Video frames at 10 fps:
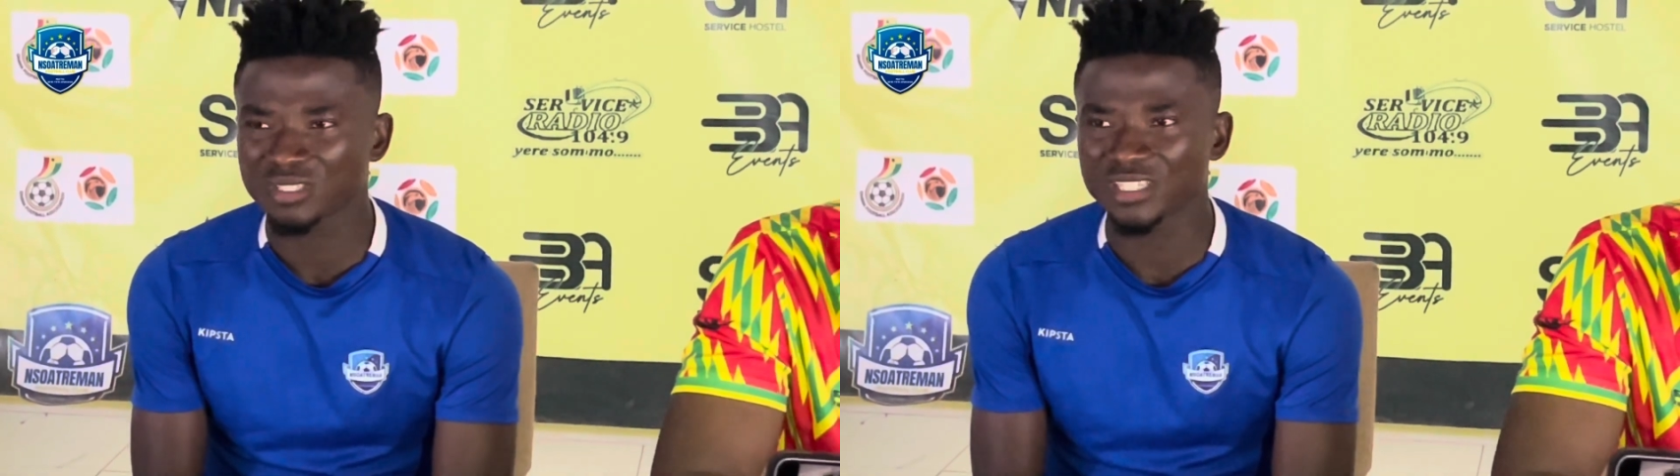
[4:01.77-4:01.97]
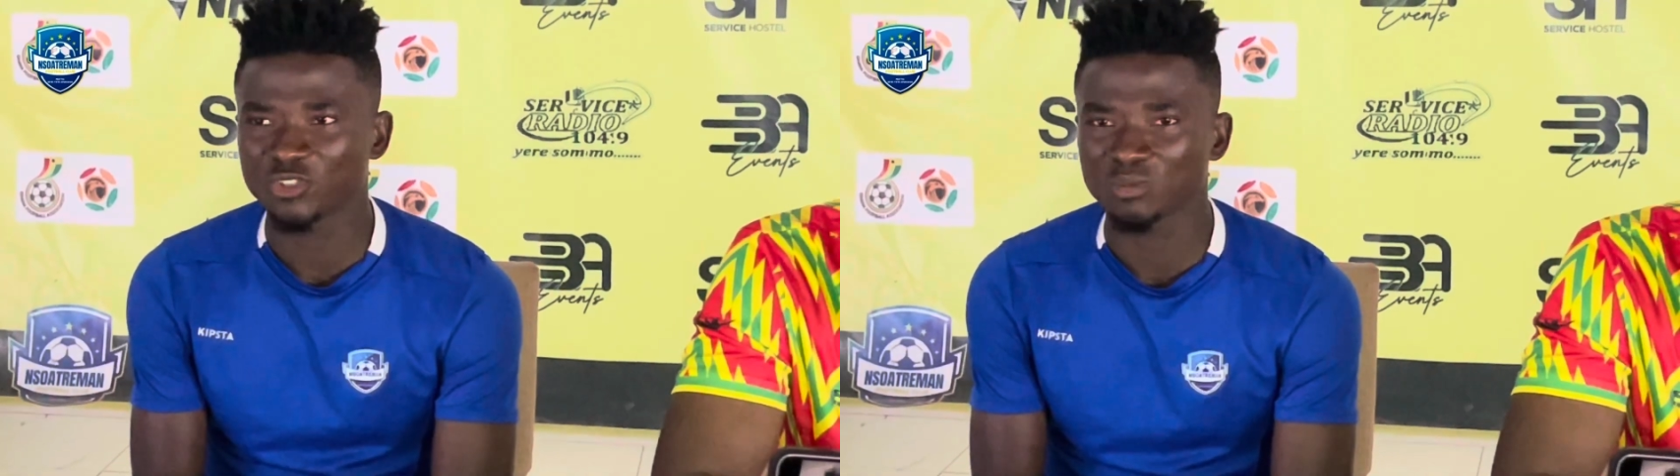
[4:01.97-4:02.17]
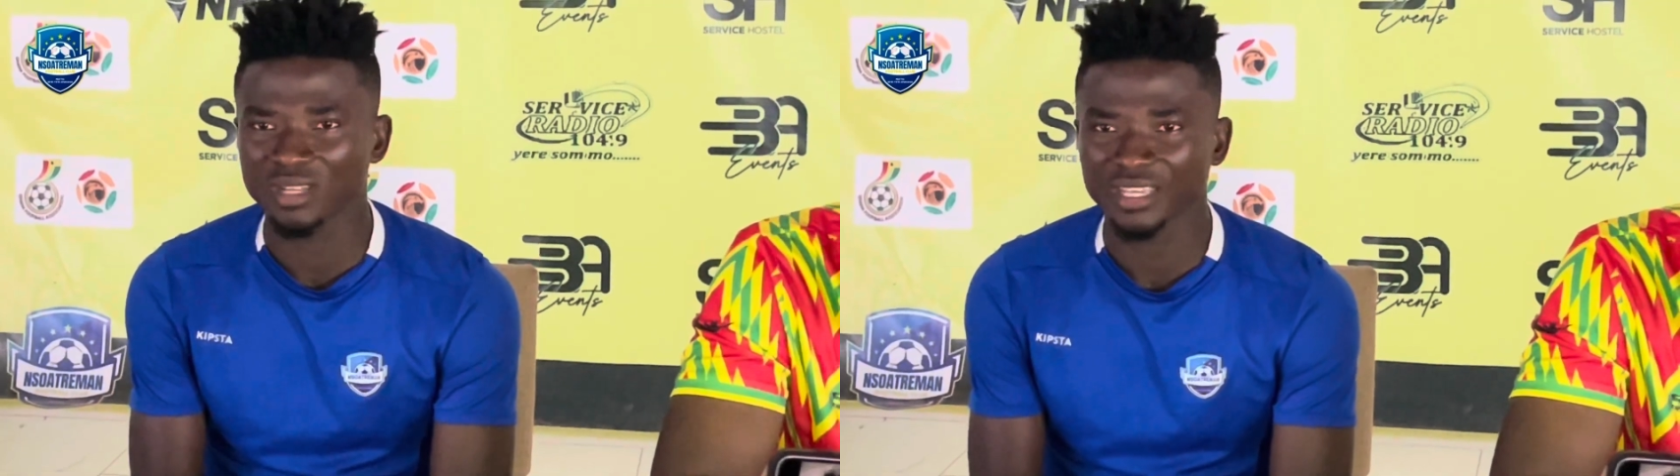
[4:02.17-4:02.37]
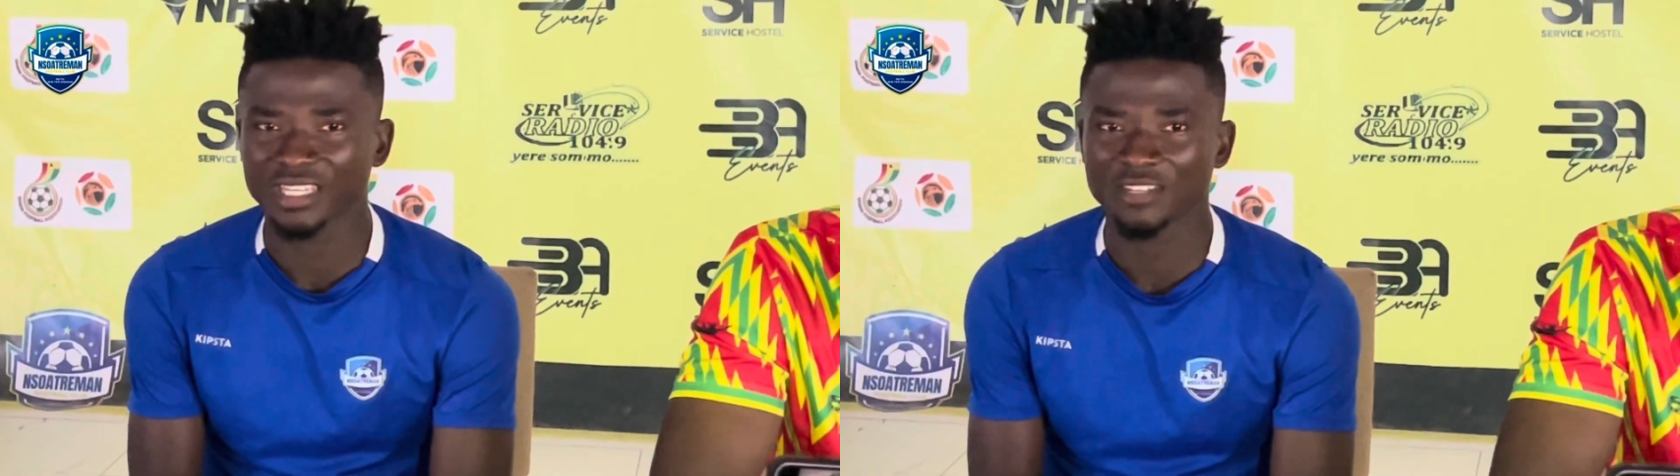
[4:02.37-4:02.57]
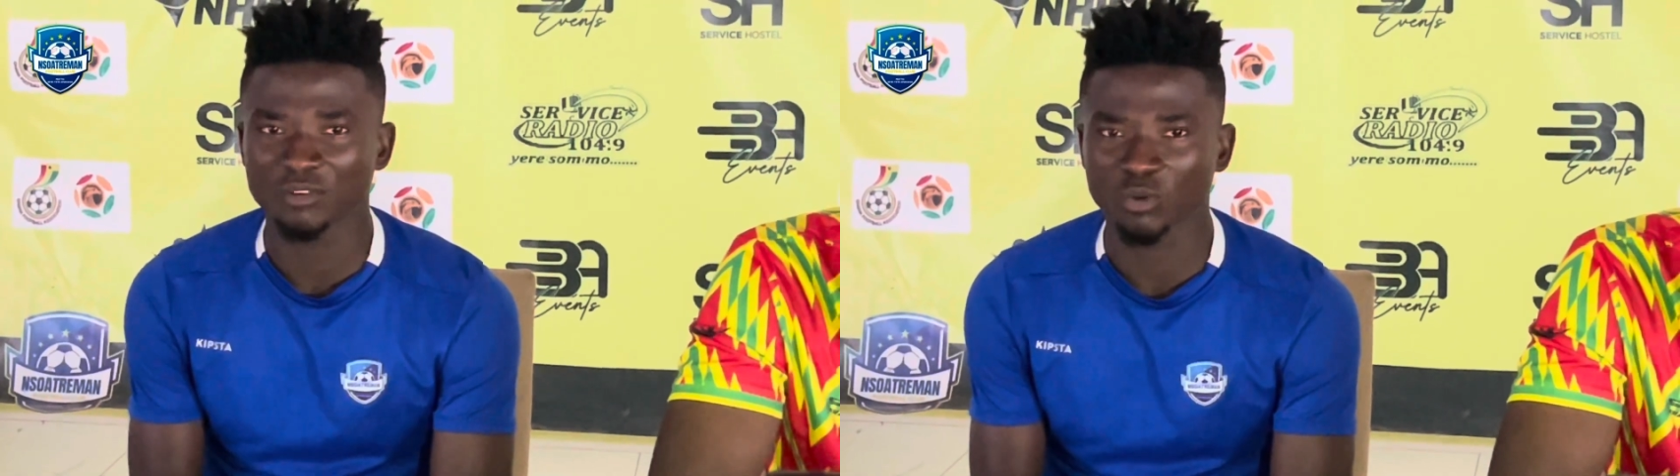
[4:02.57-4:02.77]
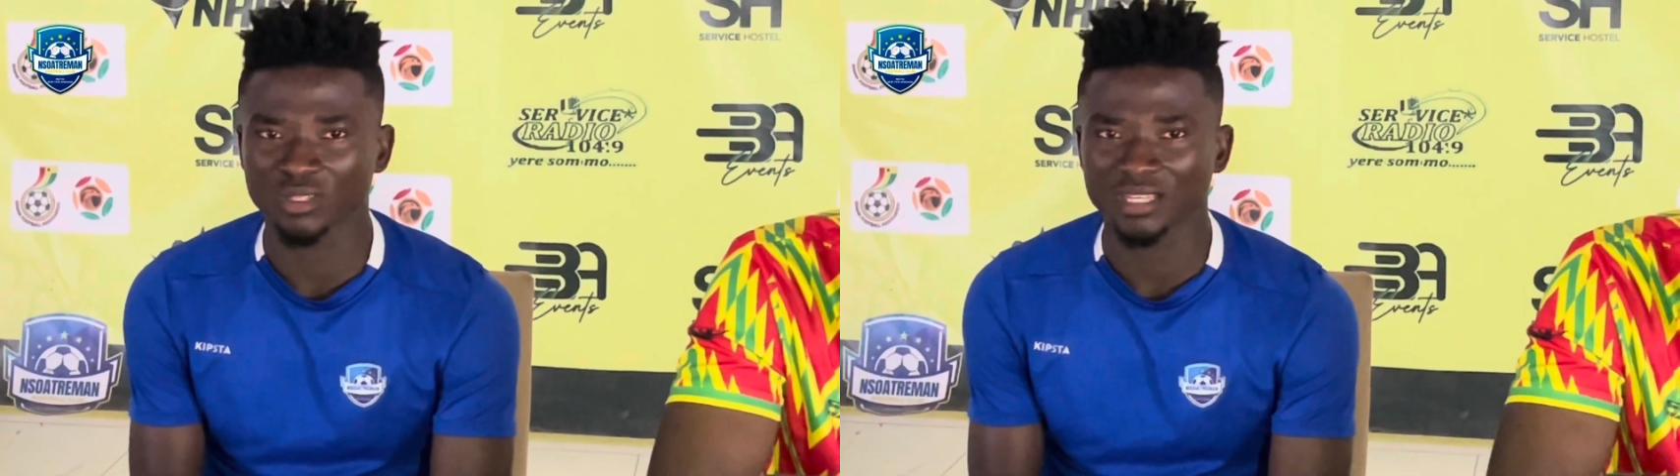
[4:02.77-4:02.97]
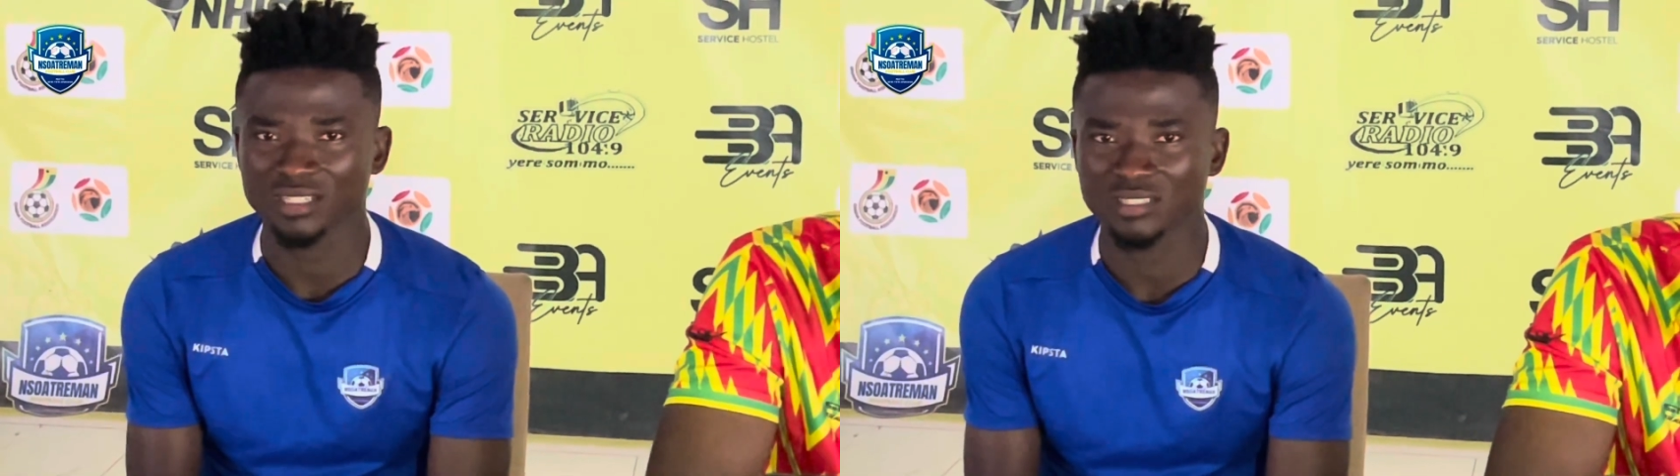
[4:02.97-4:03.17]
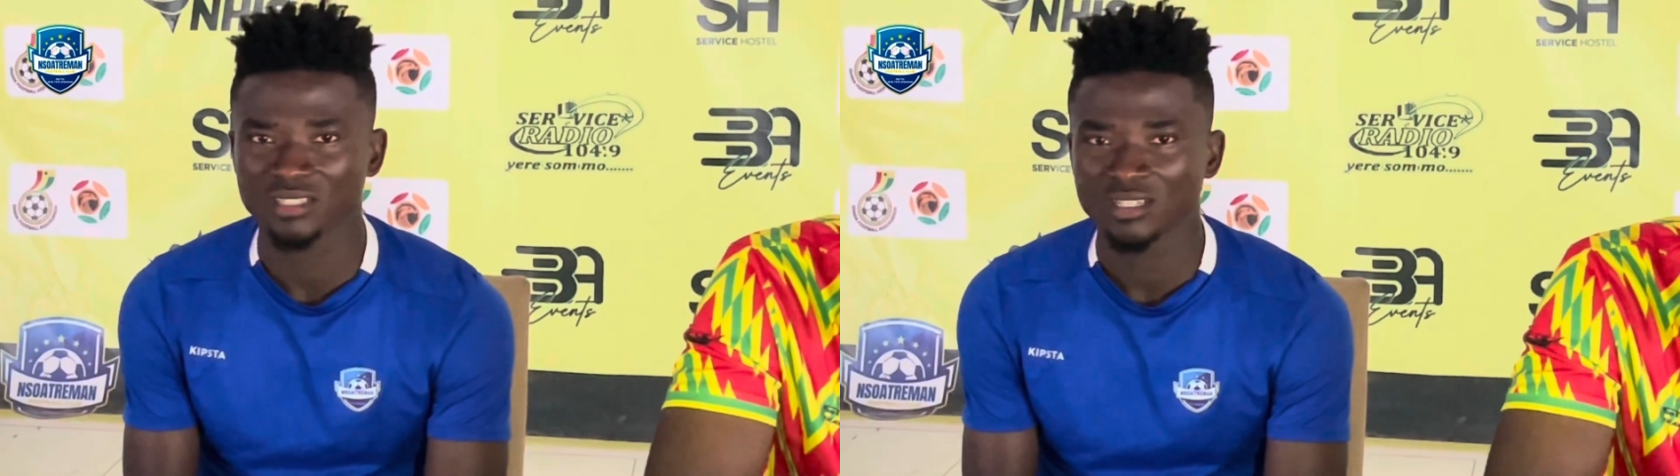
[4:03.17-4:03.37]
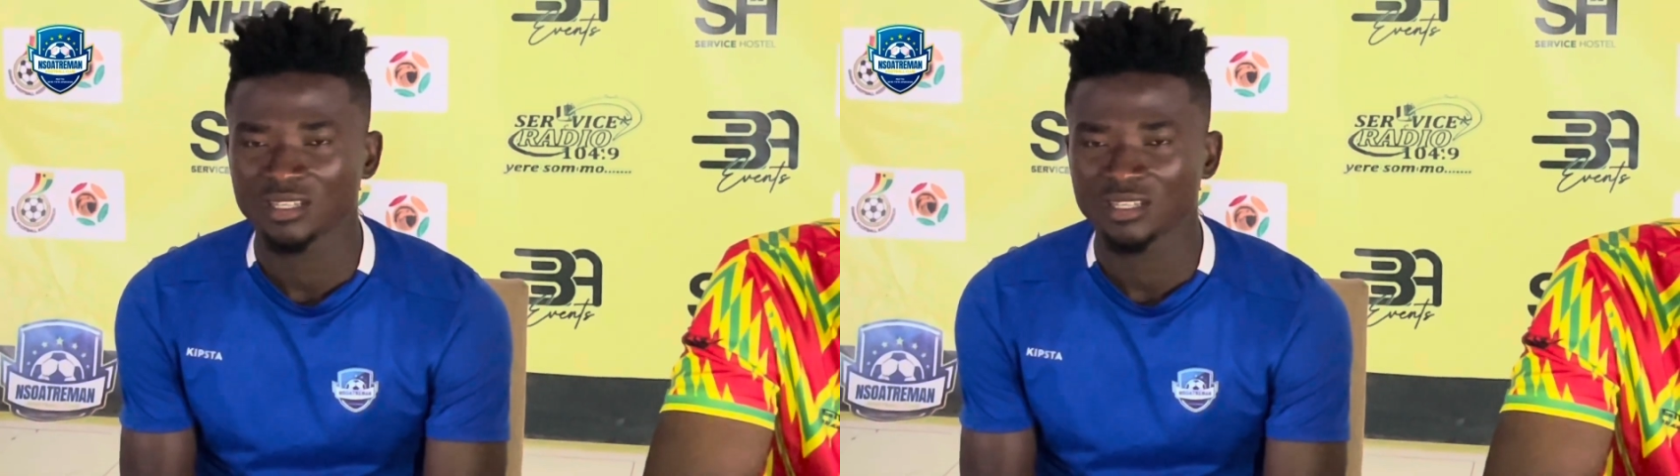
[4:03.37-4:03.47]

see it to be like a difficult task.